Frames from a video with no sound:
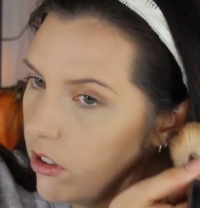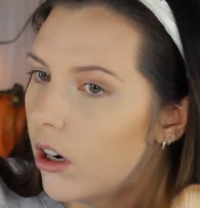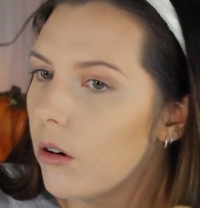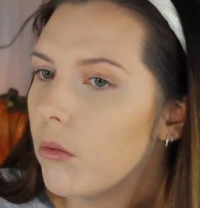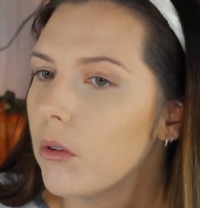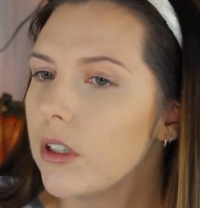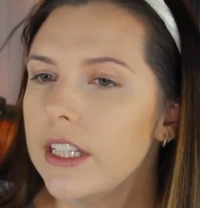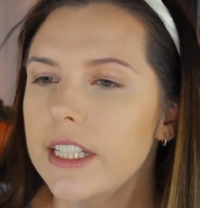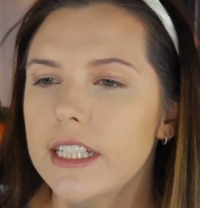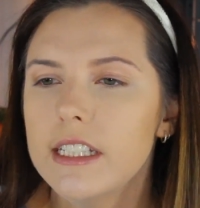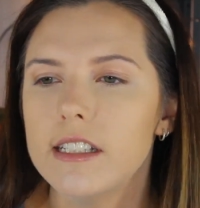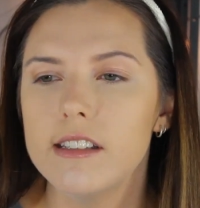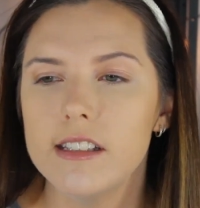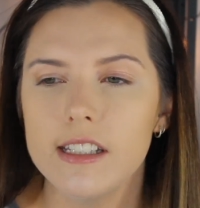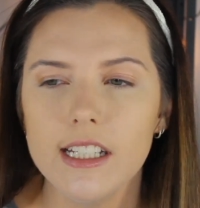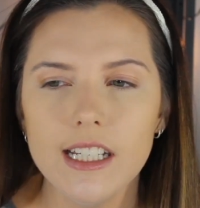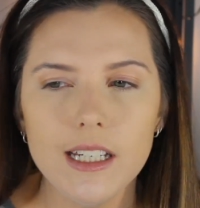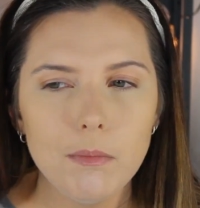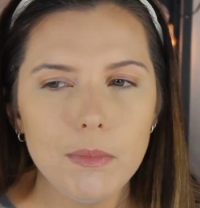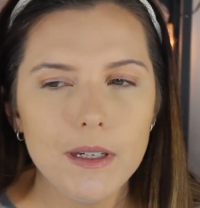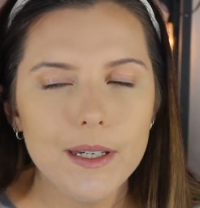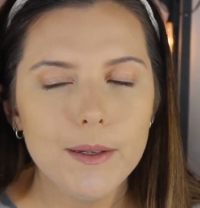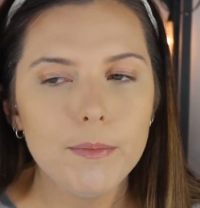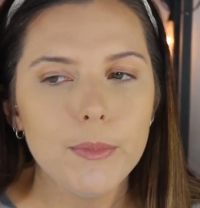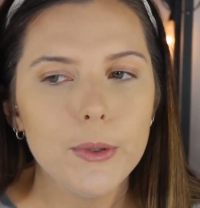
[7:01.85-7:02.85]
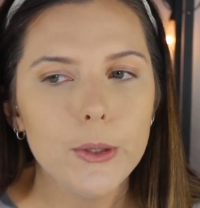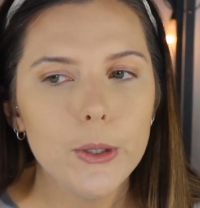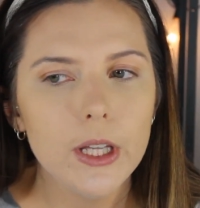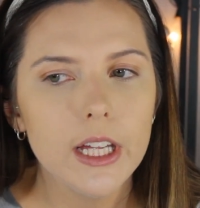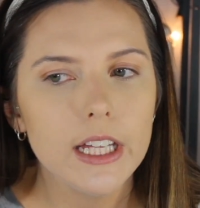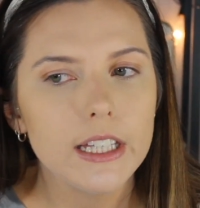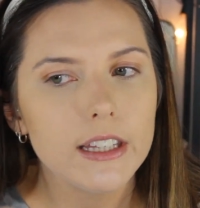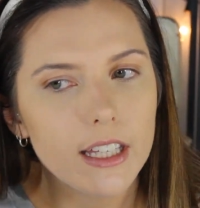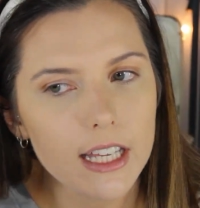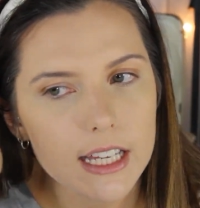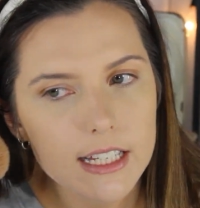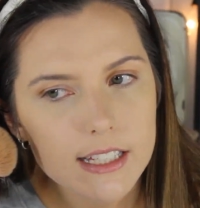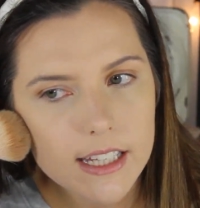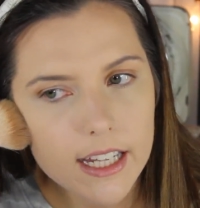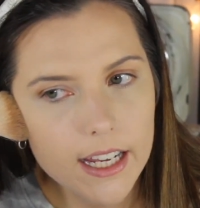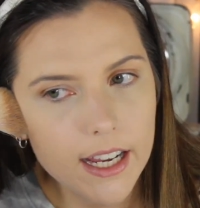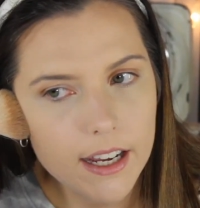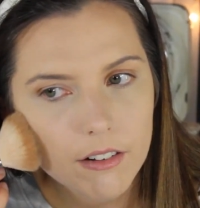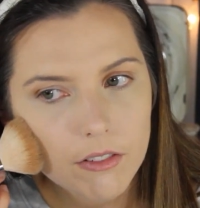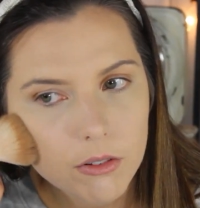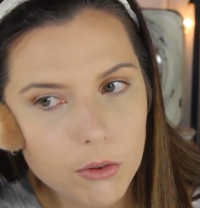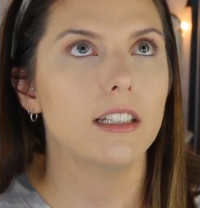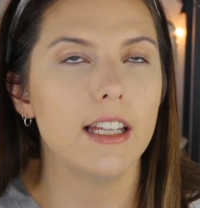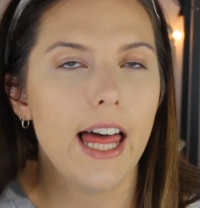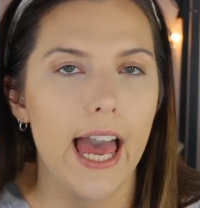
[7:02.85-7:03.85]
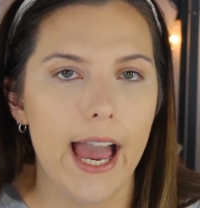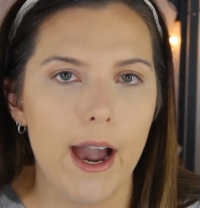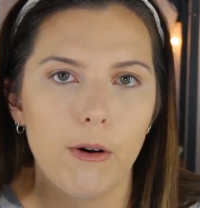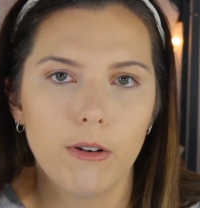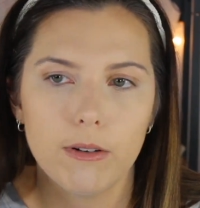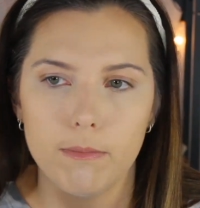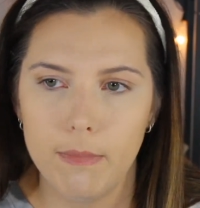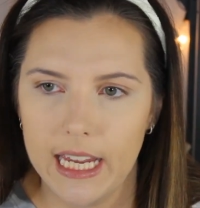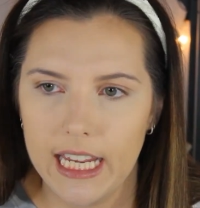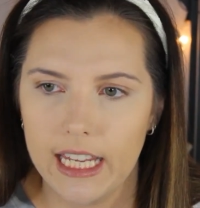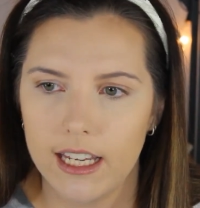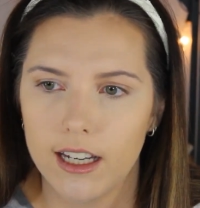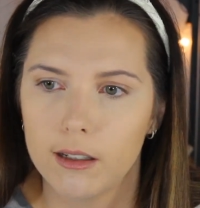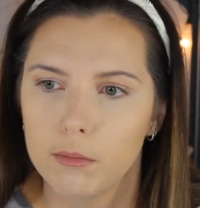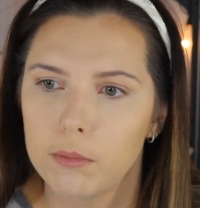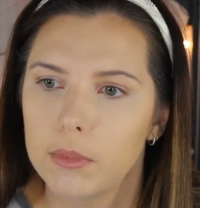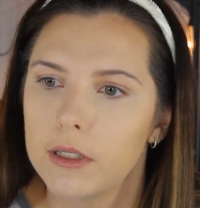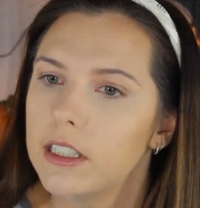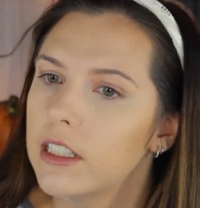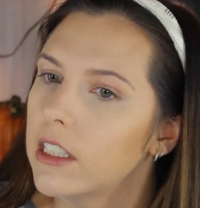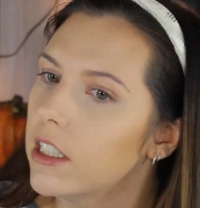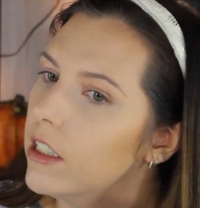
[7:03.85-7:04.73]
don't really see people unless they have loud makeup.